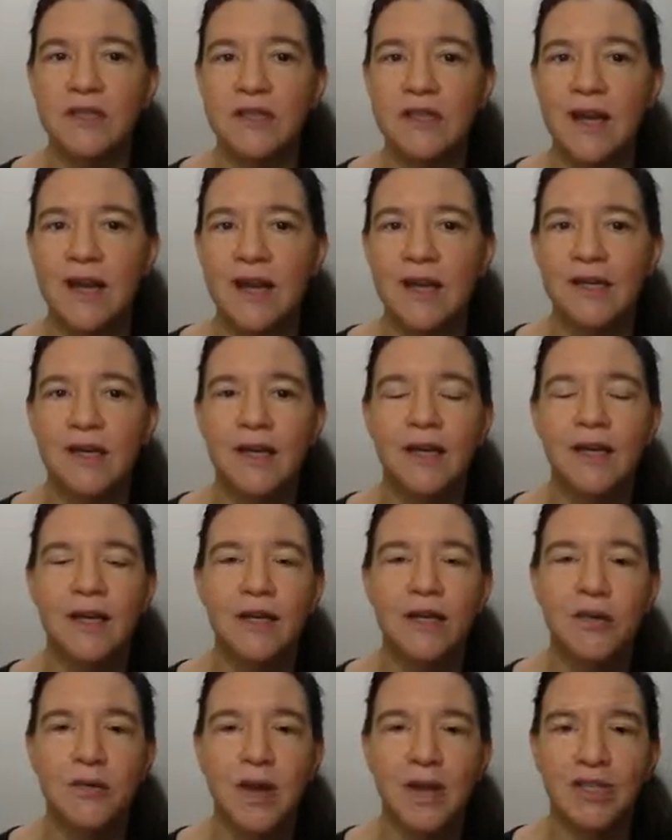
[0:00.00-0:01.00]
slide,
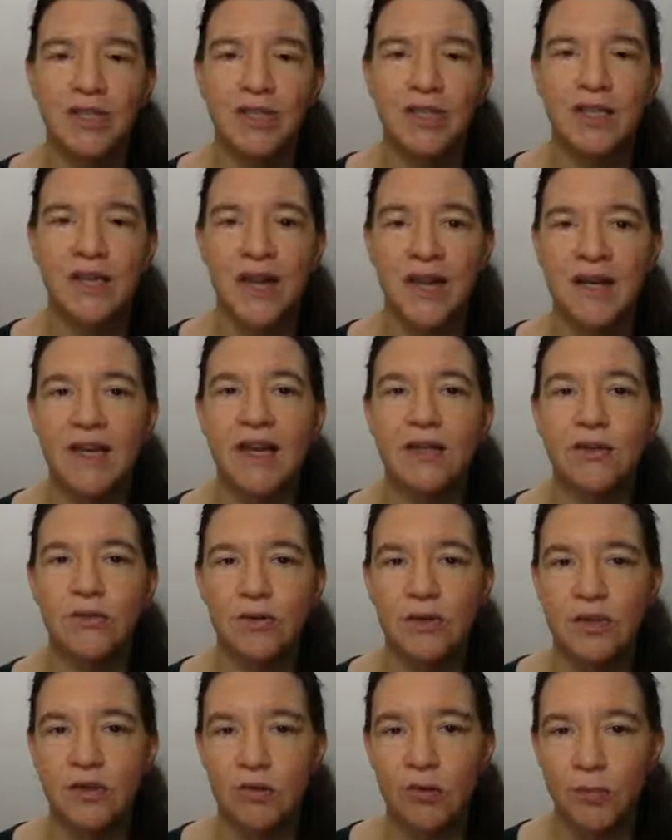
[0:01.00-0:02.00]
you actually can get to
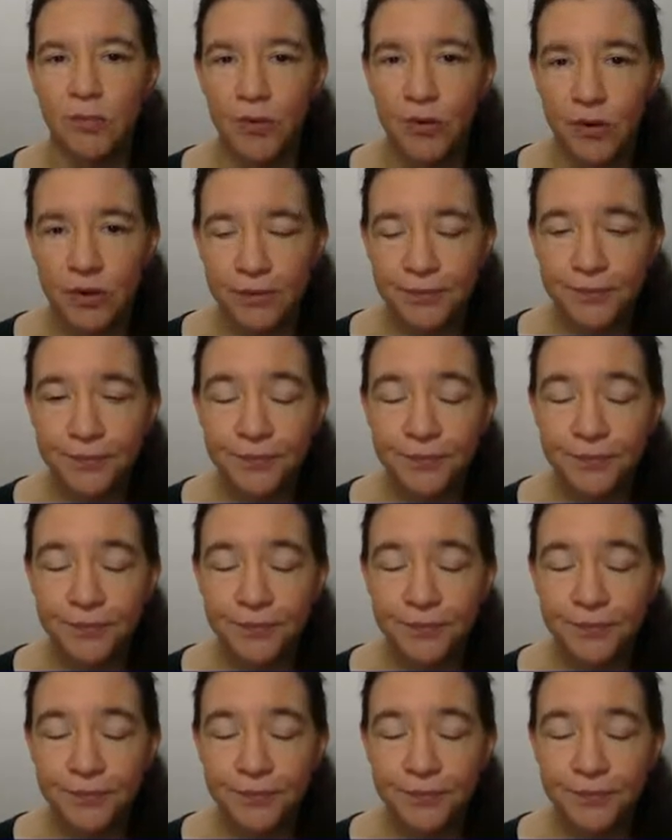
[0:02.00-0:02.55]
this report.